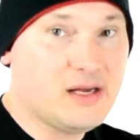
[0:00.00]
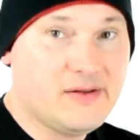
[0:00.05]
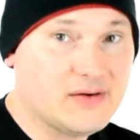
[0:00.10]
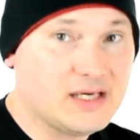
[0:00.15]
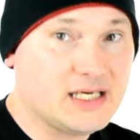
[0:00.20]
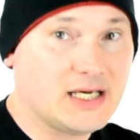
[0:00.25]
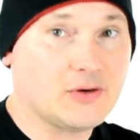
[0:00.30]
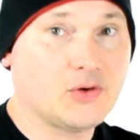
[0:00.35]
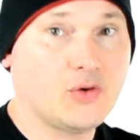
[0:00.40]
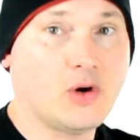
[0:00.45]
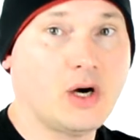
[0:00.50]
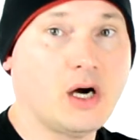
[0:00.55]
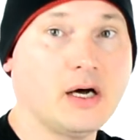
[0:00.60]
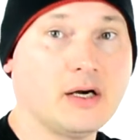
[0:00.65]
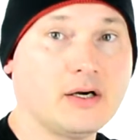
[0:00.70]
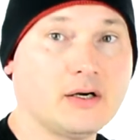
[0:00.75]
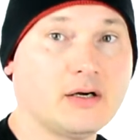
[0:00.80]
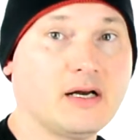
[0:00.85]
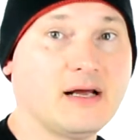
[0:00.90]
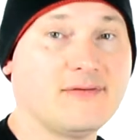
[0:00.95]
even down to
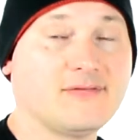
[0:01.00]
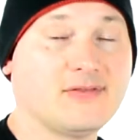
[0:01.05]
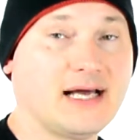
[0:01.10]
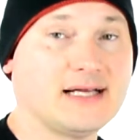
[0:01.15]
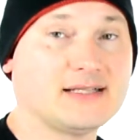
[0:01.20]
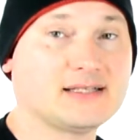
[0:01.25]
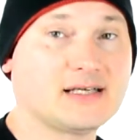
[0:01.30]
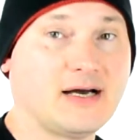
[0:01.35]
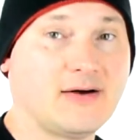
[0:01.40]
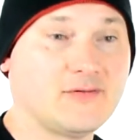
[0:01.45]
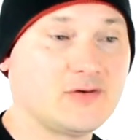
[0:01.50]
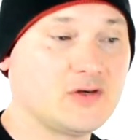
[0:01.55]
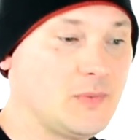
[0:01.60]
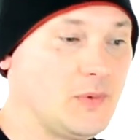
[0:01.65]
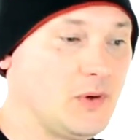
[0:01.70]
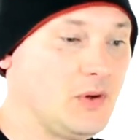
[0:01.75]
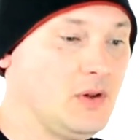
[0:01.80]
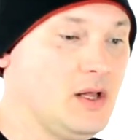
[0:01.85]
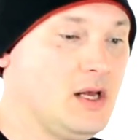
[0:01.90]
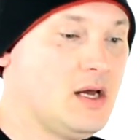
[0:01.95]
100 if that's
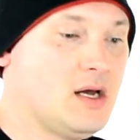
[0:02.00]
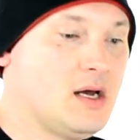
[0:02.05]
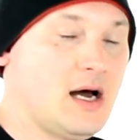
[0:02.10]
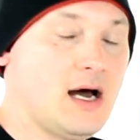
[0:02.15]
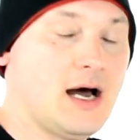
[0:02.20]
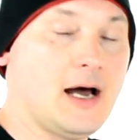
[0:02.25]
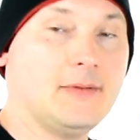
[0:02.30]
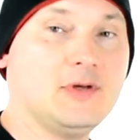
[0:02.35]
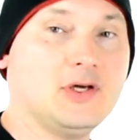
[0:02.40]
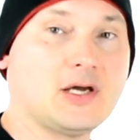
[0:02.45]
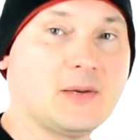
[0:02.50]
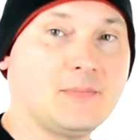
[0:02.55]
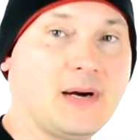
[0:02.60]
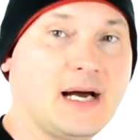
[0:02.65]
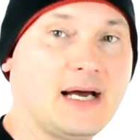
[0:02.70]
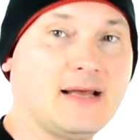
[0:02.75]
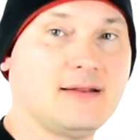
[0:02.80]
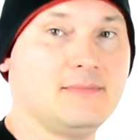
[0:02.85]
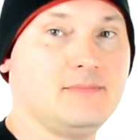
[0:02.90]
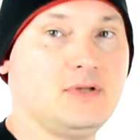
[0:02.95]
comfortable, you can
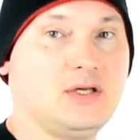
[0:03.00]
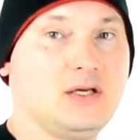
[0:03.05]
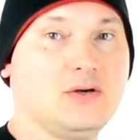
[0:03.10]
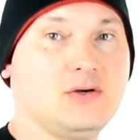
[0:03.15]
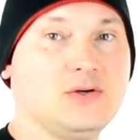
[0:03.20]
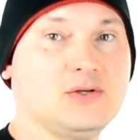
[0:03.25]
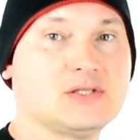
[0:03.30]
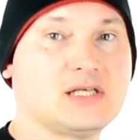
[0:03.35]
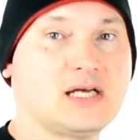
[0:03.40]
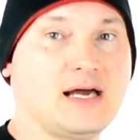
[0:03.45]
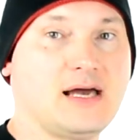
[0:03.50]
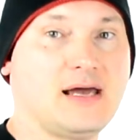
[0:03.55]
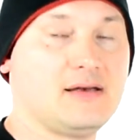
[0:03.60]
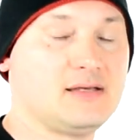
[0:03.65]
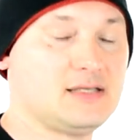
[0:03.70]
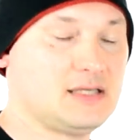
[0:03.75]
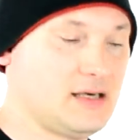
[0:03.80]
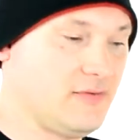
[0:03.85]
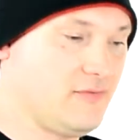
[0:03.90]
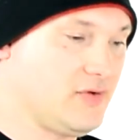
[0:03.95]
buy them used. I
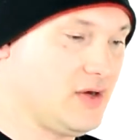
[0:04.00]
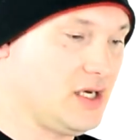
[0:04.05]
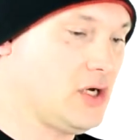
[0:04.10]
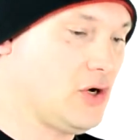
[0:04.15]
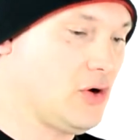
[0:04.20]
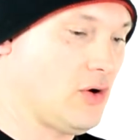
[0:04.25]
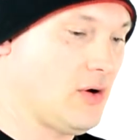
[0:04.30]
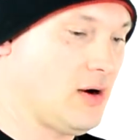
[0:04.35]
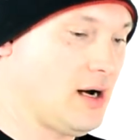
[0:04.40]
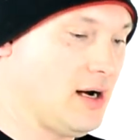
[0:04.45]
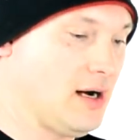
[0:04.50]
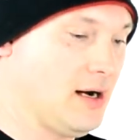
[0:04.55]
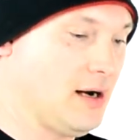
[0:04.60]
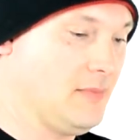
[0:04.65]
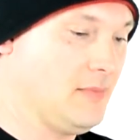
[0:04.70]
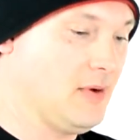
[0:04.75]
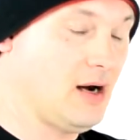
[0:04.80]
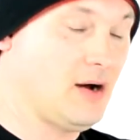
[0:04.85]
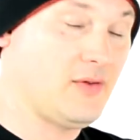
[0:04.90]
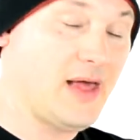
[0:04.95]
did a video,
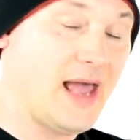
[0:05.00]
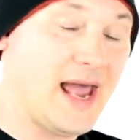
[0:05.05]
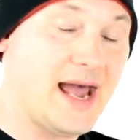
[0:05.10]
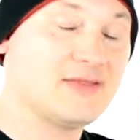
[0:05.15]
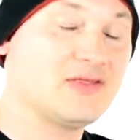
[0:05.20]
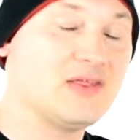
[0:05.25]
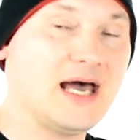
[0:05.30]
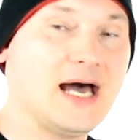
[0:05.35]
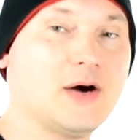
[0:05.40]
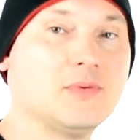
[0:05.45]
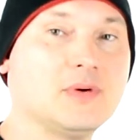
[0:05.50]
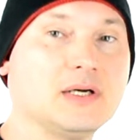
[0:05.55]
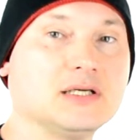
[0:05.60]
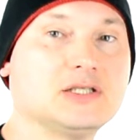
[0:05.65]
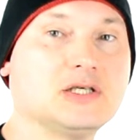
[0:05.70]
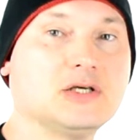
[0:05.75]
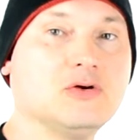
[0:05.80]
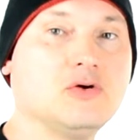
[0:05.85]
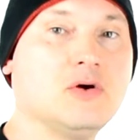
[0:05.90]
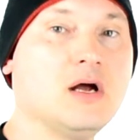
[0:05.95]
I'll add that one
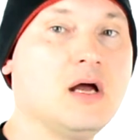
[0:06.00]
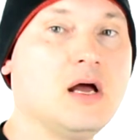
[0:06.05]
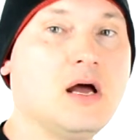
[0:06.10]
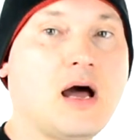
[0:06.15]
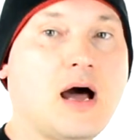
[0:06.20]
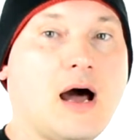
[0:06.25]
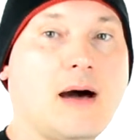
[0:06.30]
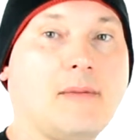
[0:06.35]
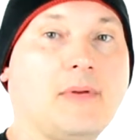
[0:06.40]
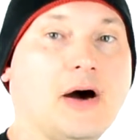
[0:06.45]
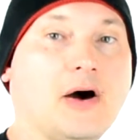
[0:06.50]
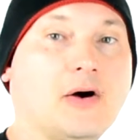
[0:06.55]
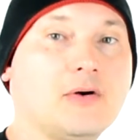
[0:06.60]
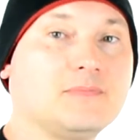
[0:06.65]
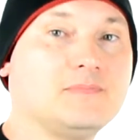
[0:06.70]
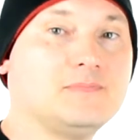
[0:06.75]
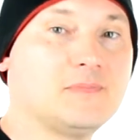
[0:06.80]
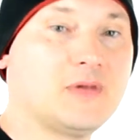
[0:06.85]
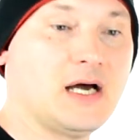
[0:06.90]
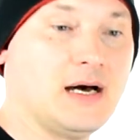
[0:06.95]
too,
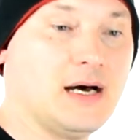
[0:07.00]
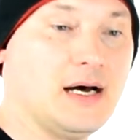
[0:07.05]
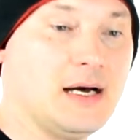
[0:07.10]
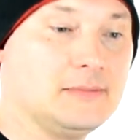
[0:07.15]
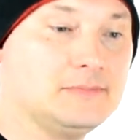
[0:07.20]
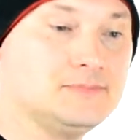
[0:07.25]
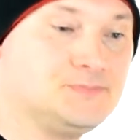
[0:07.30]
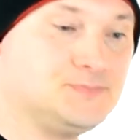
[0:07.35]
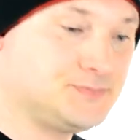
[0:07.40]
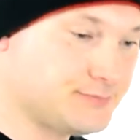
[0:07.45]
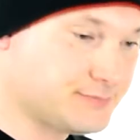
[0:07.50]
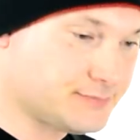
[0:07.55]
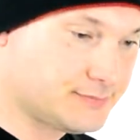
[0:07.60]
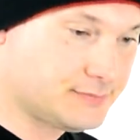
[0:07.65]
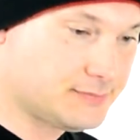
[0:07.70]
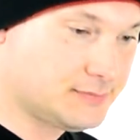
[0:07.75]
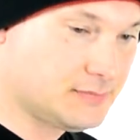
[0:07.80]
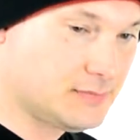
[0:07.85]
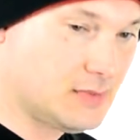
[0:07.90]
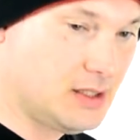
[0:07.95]
about
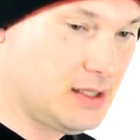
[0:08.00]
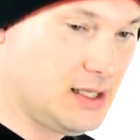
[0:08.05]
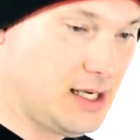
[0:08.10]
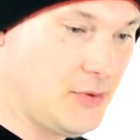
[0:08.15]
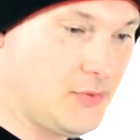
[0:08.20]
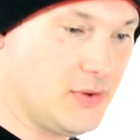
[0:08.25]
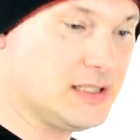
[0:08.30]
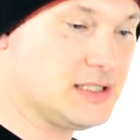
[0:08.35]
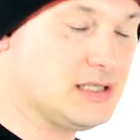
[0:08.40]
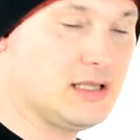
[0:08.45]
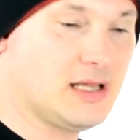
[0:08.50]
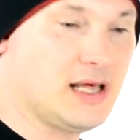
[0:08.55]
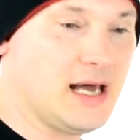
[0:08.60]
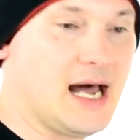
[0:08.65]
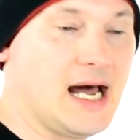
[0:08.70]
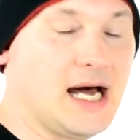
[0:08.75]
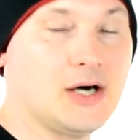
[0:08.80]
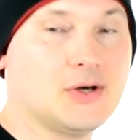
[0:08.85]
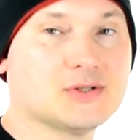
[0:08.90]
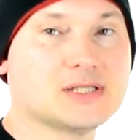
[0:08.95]
I went to the
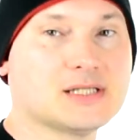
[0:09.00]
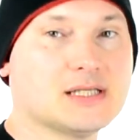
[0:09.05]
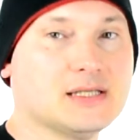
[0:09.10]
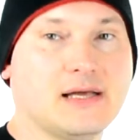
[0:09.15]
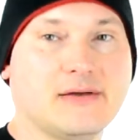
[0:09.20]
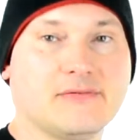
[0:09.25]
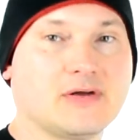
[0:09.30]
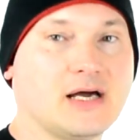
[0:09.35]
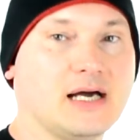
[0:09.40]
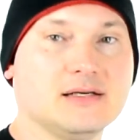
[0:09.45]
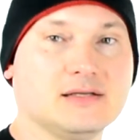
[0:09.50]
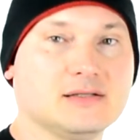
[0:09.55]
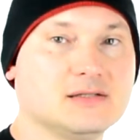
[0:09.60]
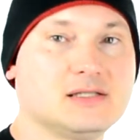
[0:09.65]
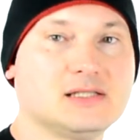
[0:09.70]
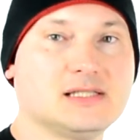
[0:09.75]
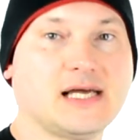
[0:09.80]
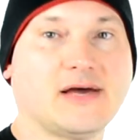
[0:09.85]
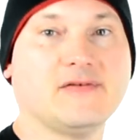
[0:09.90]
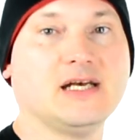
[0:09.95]
house and they've got
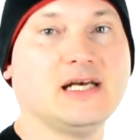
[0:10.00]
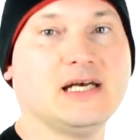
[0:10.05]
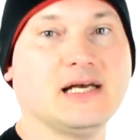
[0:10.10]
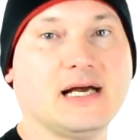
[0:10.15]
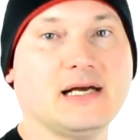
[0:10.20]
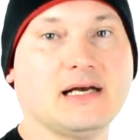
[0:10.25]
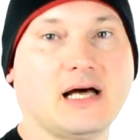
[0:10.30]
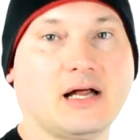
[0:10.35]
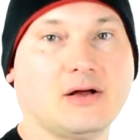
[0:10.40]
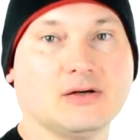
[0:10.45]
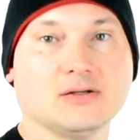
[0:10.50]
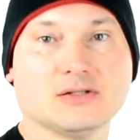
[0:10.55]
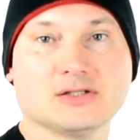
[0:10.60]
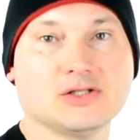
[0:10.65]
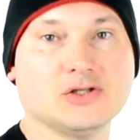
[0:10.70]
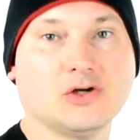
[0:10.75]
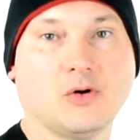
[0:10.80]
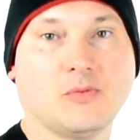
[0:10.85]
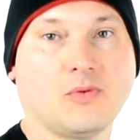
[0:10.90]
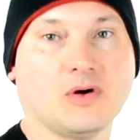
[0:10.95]
$79
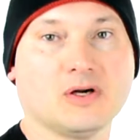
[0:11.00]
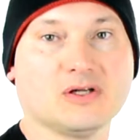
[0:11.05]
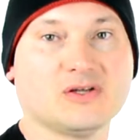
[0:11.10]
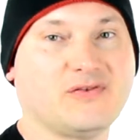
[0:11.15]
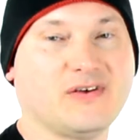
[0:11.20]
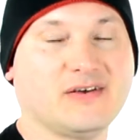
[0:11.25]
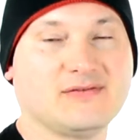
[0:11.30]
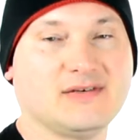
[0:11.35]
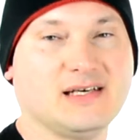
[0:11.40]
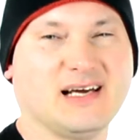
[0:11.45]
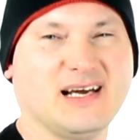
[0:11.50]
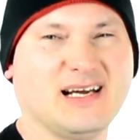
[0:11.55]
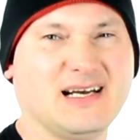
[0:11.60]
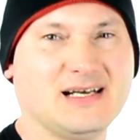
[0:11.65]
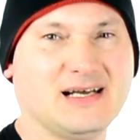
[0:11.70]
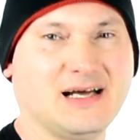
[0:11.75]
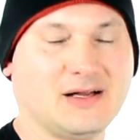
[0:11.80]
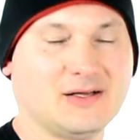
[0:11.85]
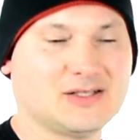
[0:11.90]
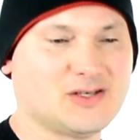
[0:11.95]
snowboards,
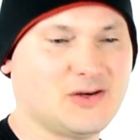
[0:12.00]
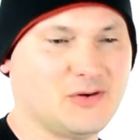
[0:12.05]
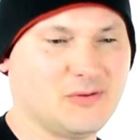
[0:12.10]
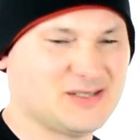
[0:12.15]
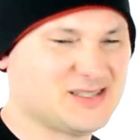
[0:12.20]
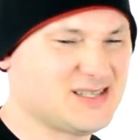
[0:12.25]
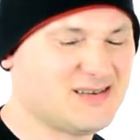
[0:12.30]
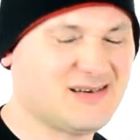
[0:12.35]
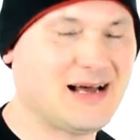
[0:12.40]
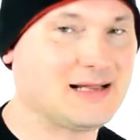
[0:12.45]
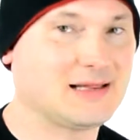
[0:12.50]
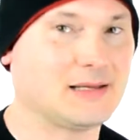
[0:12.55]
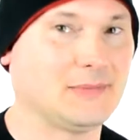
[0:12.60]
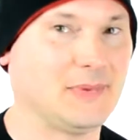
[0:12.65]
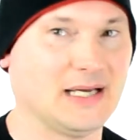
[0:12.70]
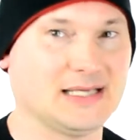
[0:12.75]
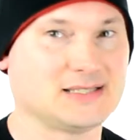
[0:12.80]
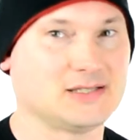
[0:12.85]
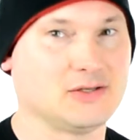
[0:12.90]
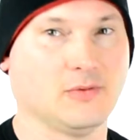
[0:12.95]
$59 snowboards. They're not the
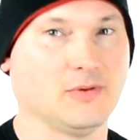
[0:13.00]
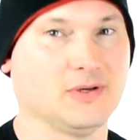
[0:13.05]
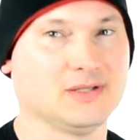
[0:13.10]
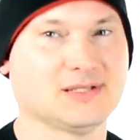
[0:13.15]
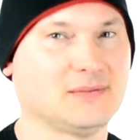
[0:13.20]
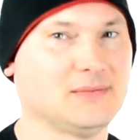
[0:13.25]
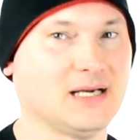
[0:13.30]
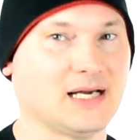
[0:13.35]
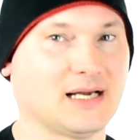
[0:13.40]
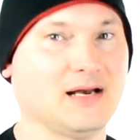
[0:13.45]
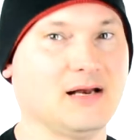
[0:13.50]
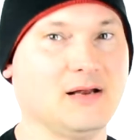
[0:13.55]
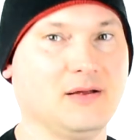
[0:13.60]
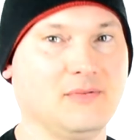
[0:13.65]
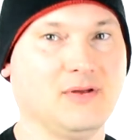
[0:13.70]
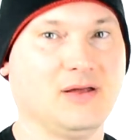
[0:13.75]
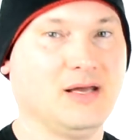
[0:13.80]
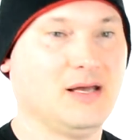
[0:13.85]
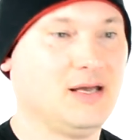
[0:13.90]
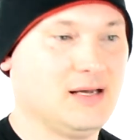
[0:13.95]
best snowboards. I'm not
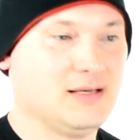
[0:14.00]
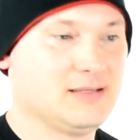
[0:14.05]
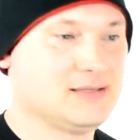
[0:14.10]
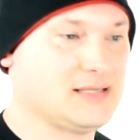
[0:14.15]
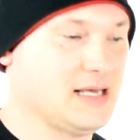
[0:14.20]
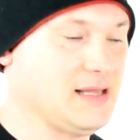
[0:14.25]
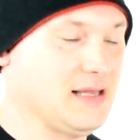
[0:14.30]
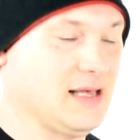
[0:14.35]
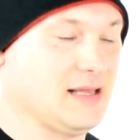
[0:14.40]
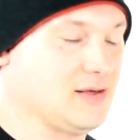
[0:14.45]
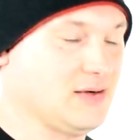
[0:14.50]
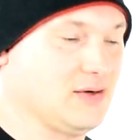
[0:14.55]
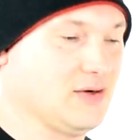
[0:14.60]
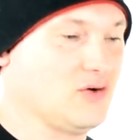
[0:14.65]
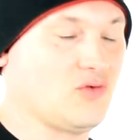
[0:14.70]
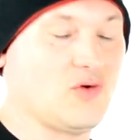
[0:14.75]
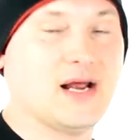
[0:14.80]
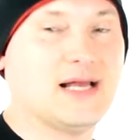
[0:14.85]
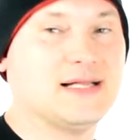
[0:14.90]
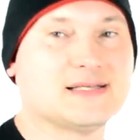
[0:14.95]
going to say that they're
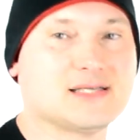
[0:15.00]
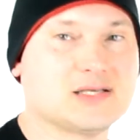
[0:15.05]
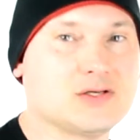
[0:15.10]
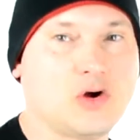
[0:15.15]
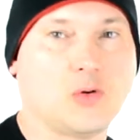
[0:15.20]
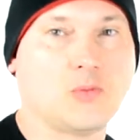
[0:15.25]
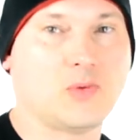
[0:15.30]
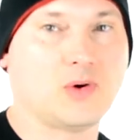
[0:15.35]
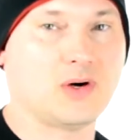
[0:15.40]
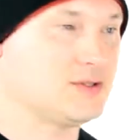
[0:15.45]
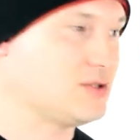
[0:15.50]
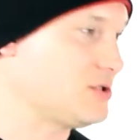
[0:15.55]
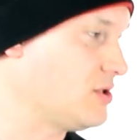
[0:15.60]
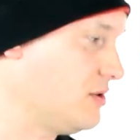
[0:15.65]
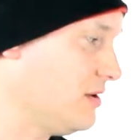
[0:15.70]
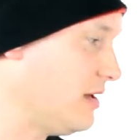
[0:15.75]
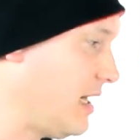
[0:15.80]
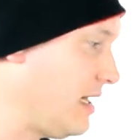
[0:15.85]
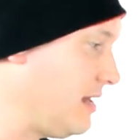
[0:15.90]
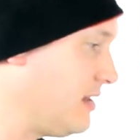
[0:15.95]
great snowboards
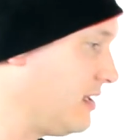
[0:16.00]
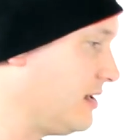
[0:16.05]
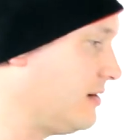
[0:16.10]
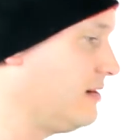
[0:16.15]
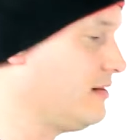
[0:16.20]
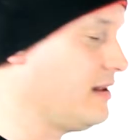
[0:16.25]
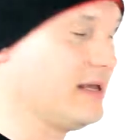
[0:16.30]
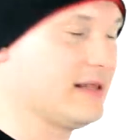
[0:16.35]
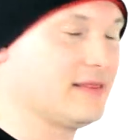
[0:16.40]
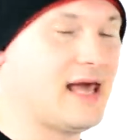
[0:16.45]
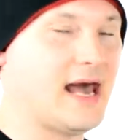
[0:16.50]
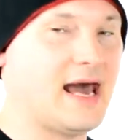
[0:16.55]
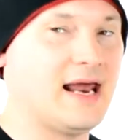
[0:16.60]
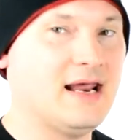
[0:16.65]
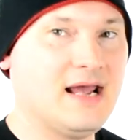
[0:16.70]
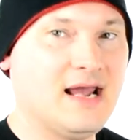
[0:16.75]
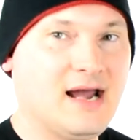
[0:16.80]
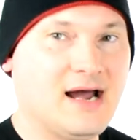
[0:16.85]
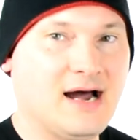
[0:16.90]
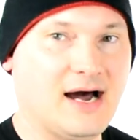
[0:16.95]
or anything like
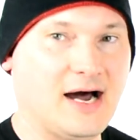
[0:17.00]
that.